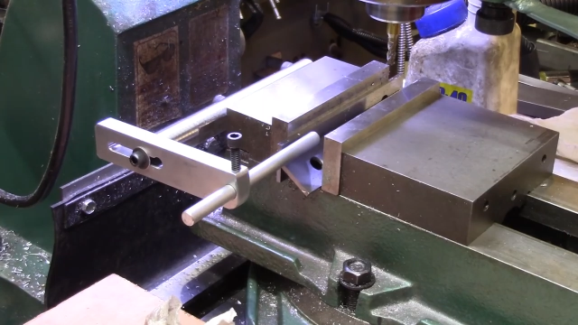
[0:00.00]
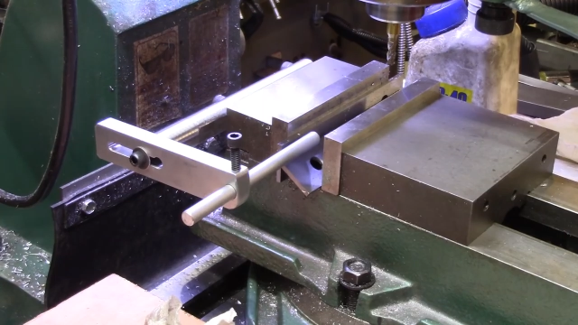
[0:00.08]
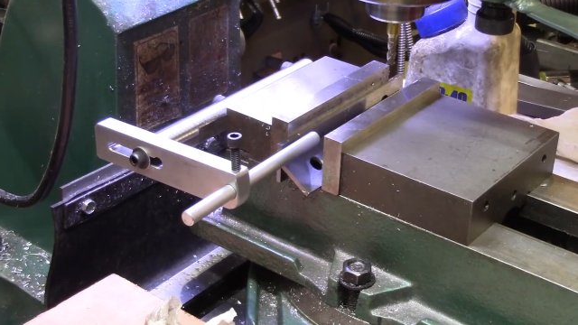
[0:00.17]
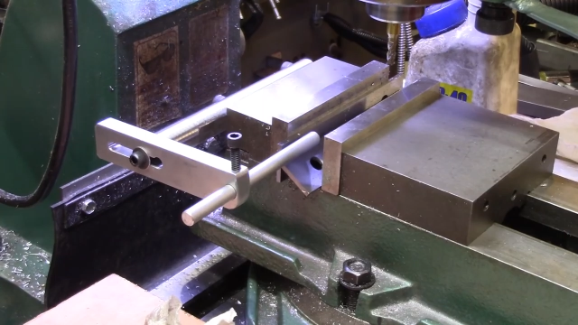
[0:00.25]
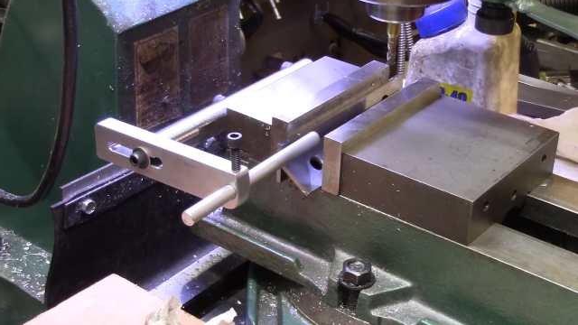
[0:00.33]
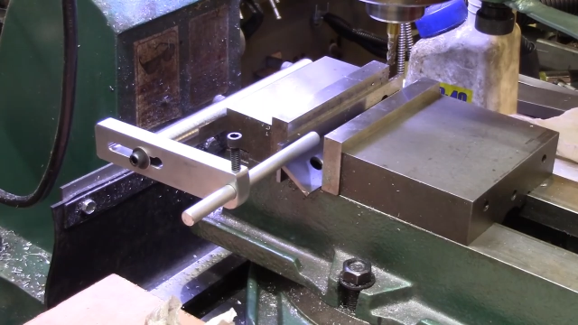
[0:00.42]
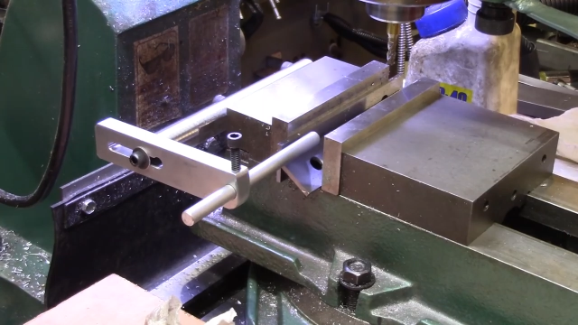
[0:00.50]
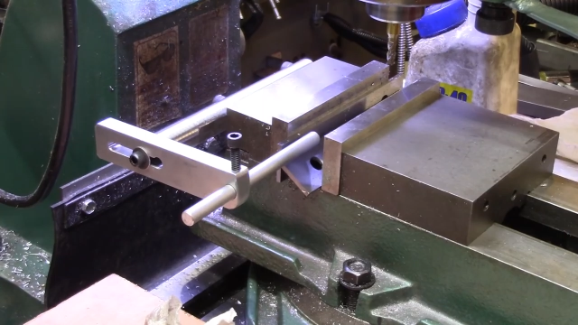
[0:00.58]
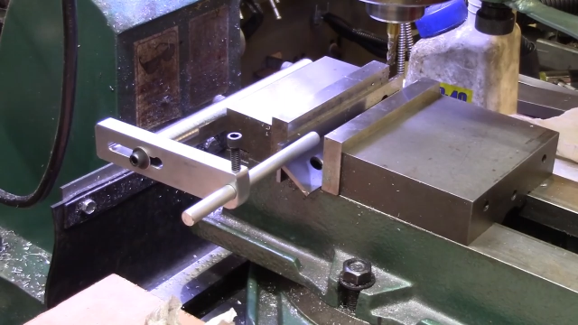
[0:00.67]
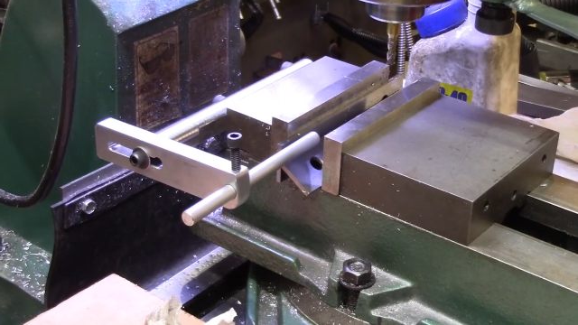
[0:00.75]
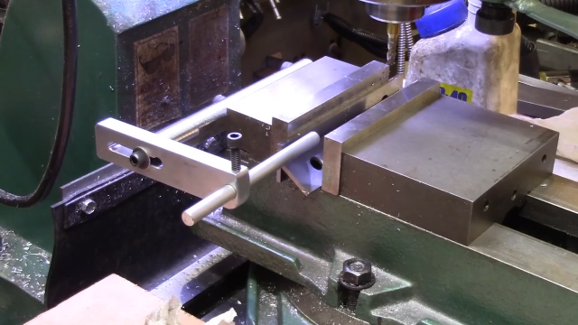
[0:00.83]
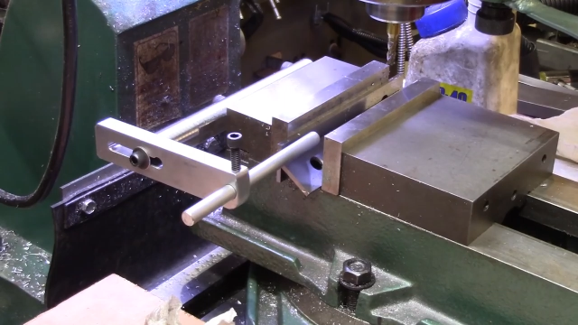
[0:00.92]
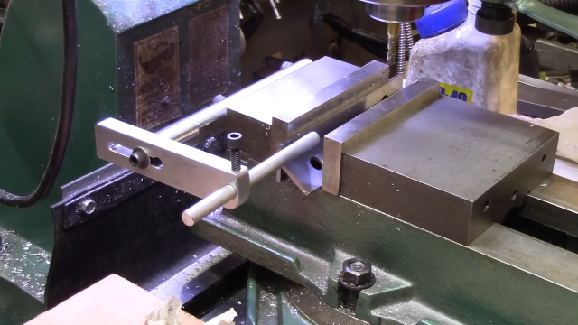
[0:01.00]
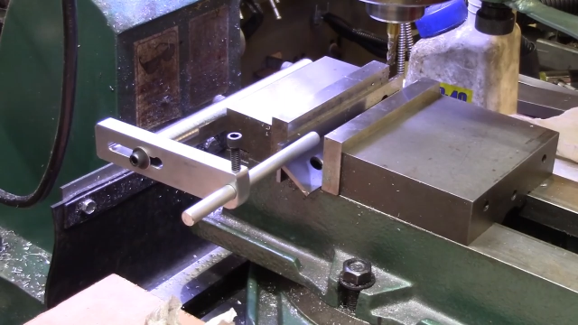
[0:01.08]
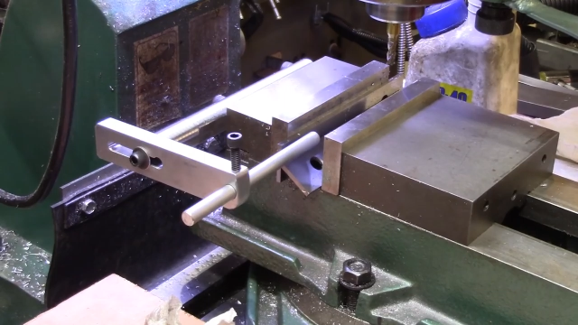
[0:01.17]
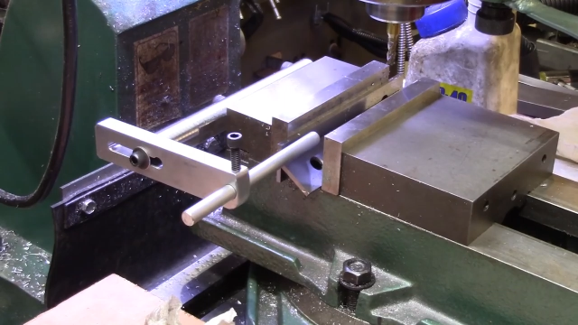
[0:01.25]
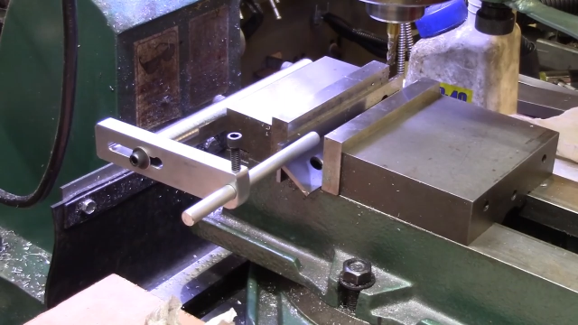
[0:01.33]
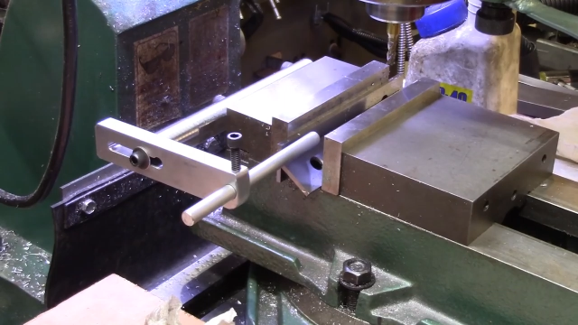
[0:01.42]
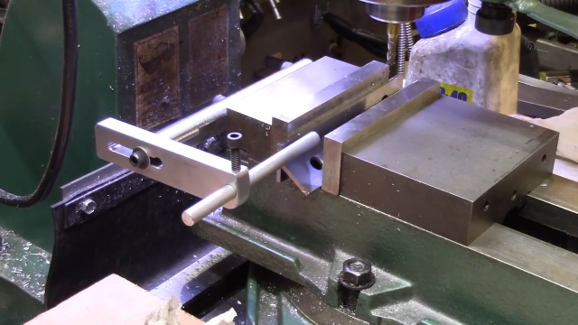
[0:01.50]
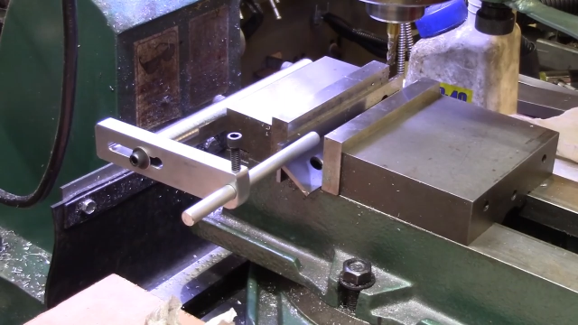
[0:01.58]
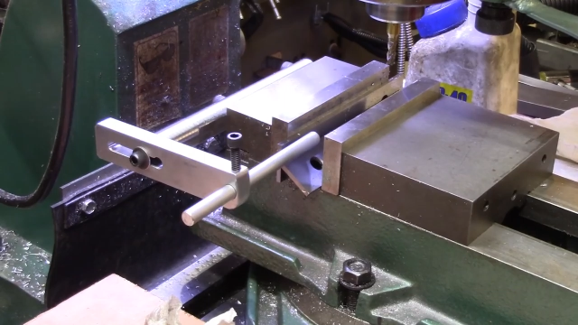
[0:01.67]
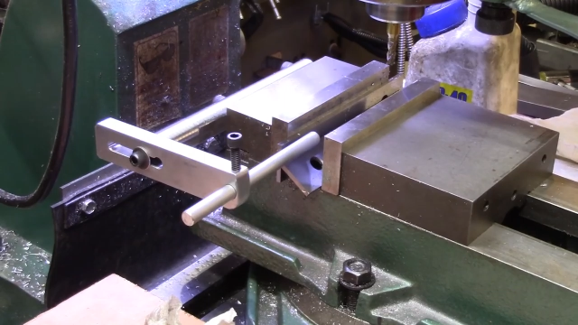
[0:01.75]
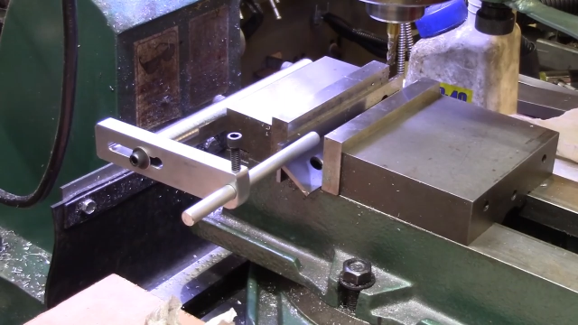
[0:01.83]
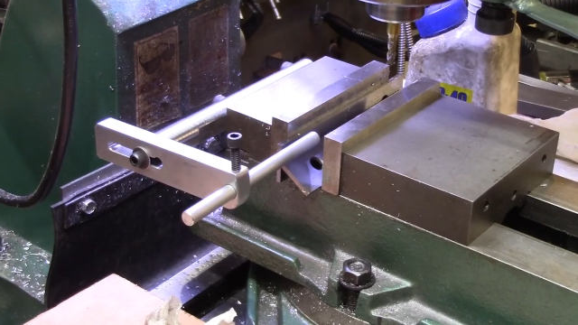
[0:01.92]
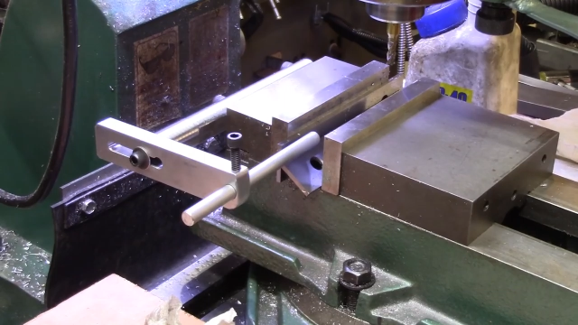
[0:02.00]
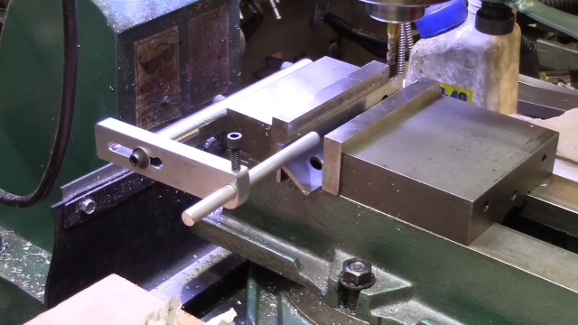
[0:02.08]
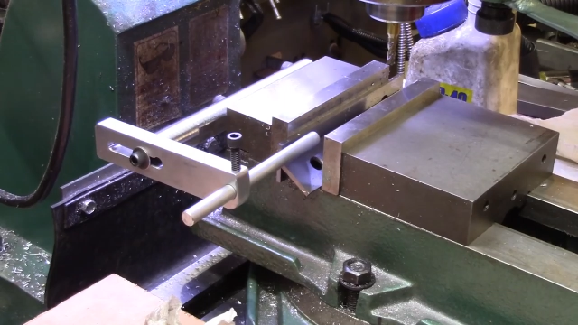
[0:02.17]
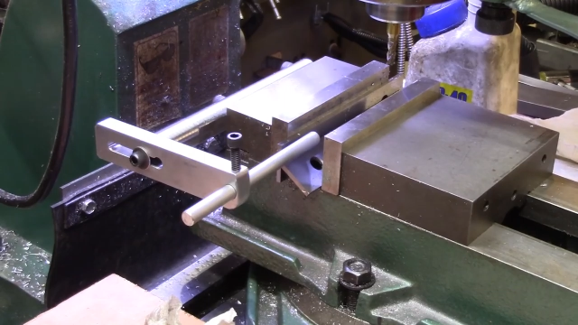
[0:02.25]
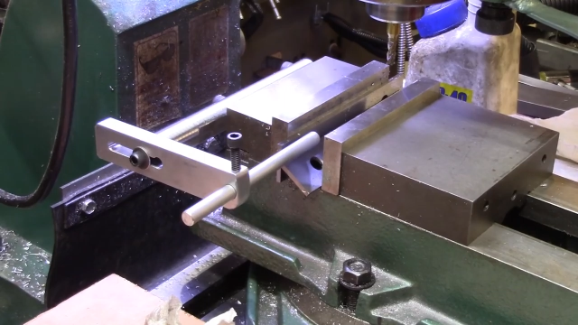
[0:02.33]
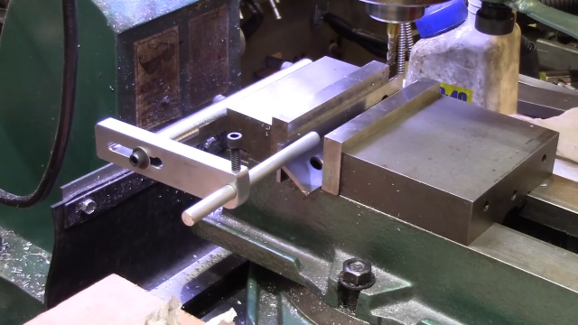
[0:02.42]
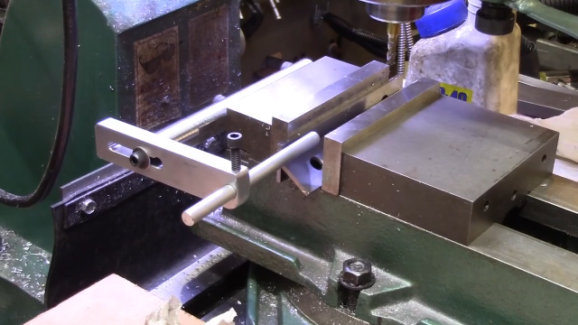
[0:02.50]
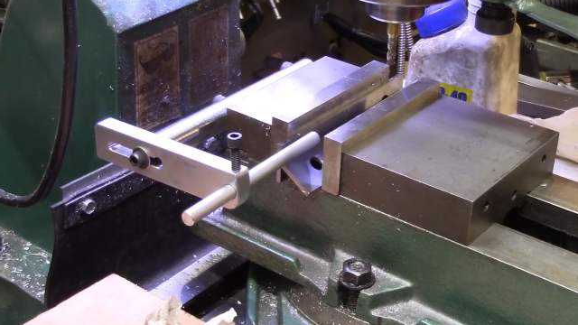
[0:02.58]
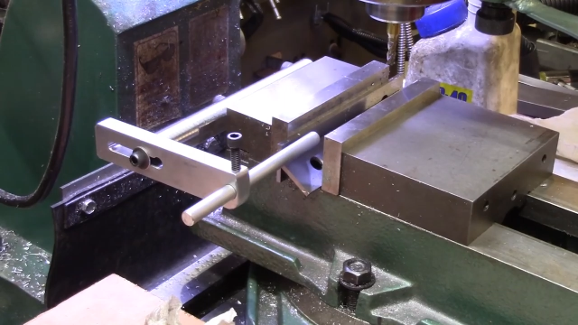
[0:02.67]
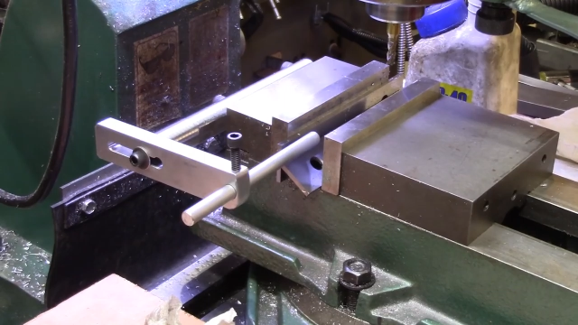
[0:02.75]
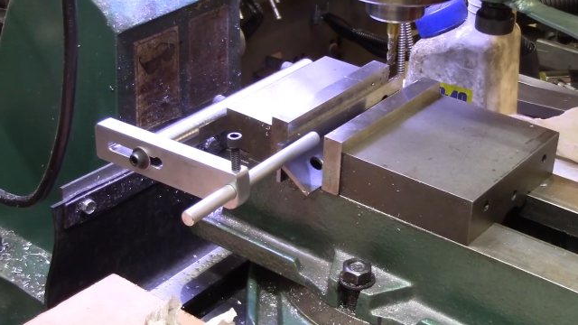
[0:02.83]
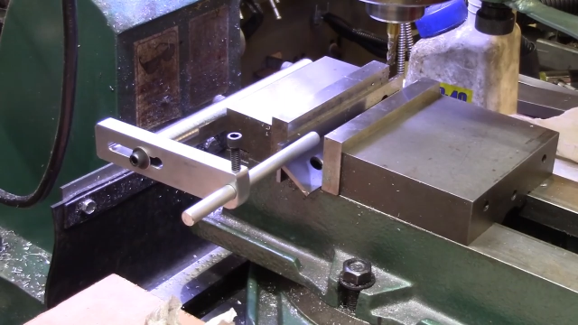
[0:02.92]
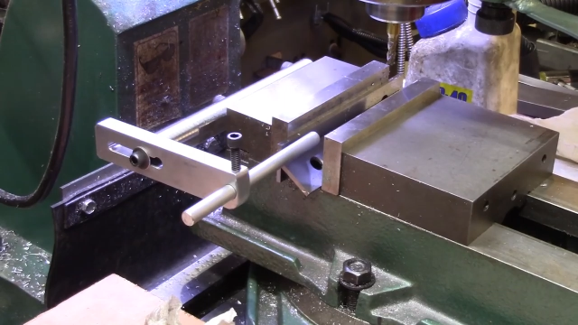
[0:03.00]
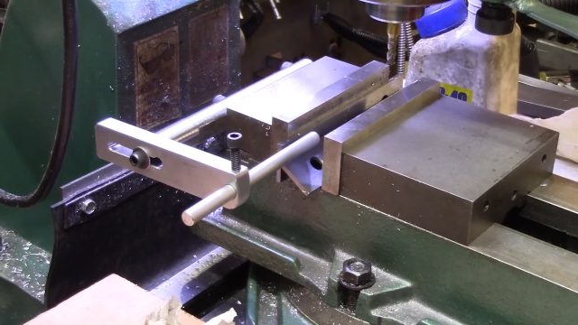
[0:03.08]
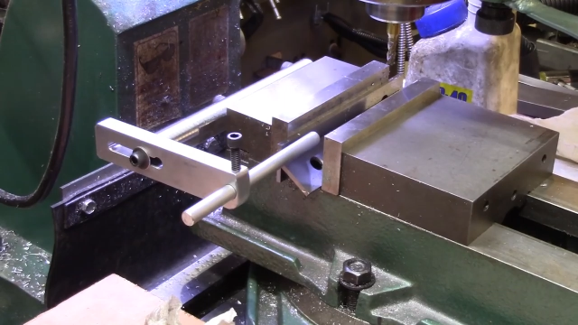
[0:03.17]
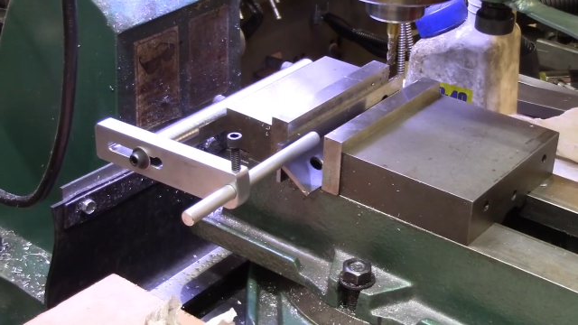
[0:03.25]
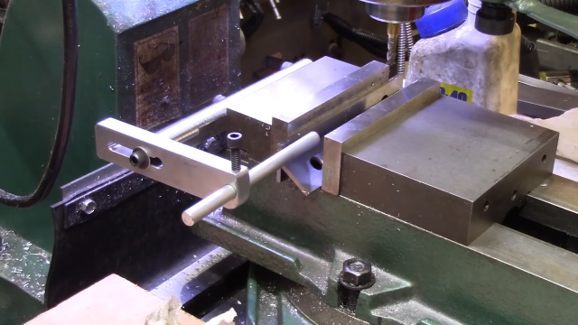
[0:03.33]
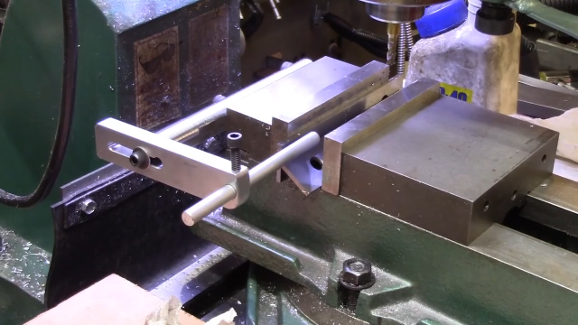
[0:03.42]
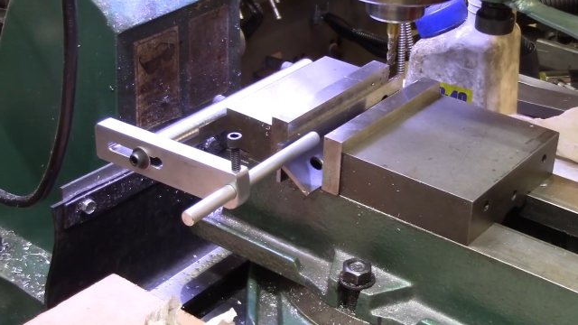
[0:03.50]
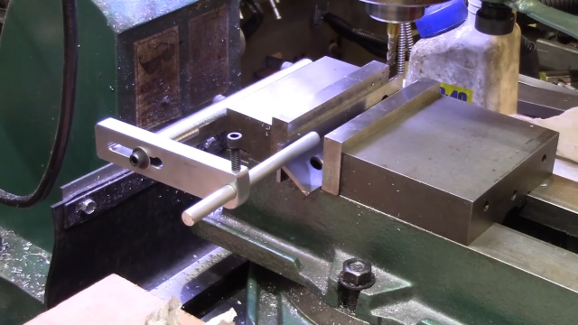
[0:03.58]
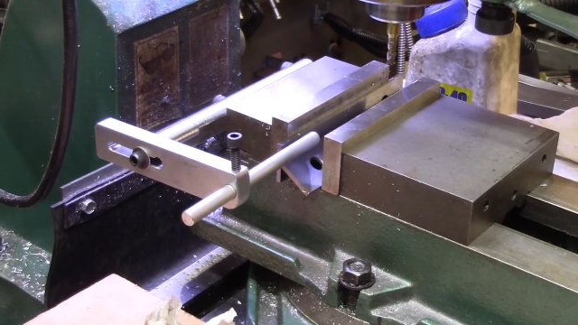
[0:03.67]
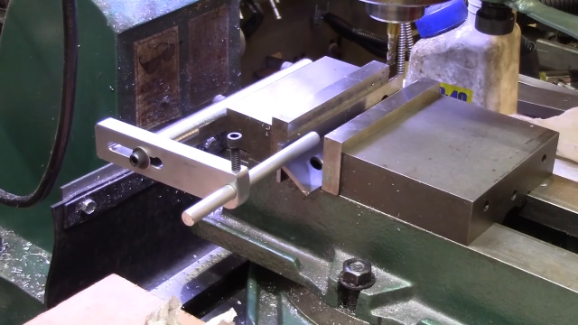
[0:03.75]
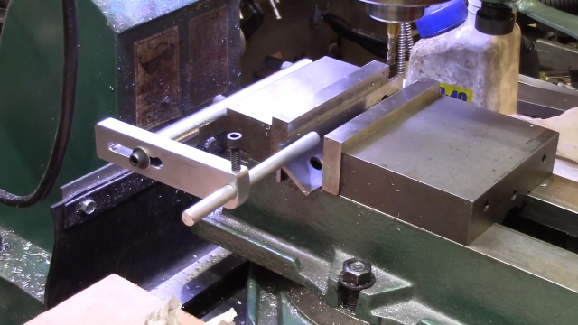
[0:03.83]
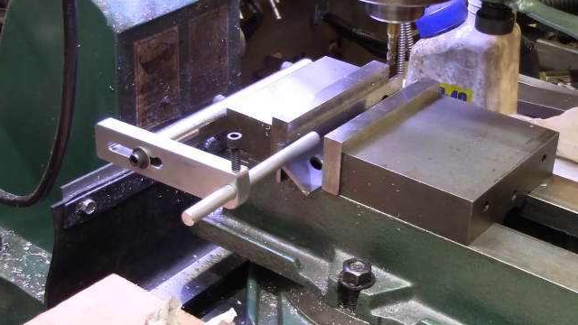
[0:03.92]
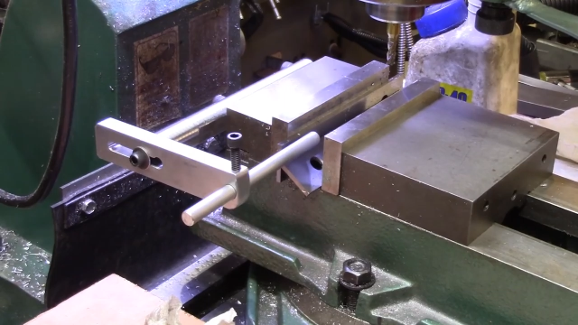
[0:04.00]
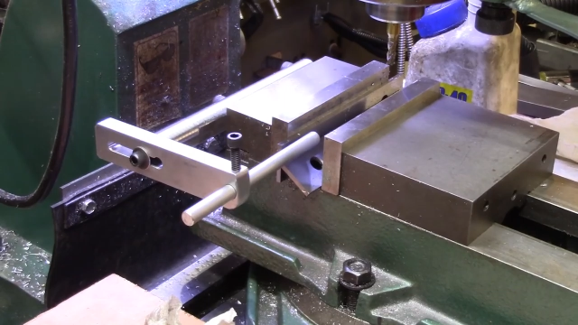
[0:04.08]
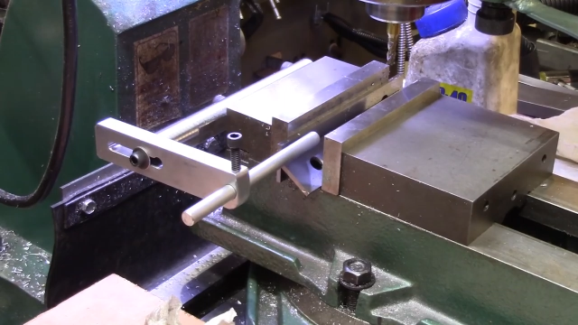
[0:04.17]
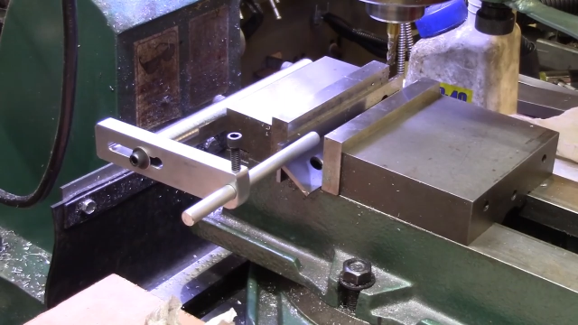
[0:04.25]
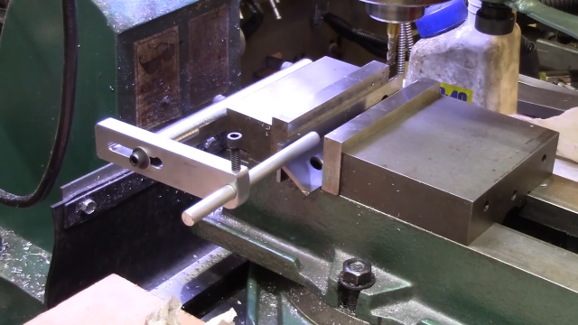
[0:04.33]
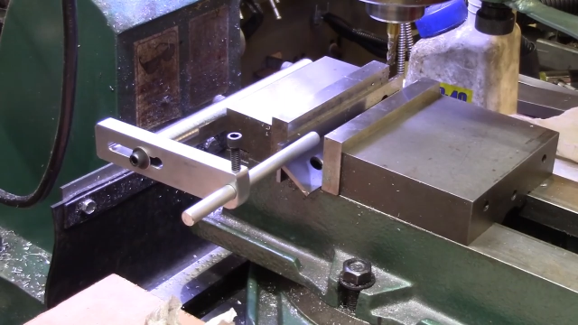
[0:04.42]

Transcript: [unreadable: no face in view]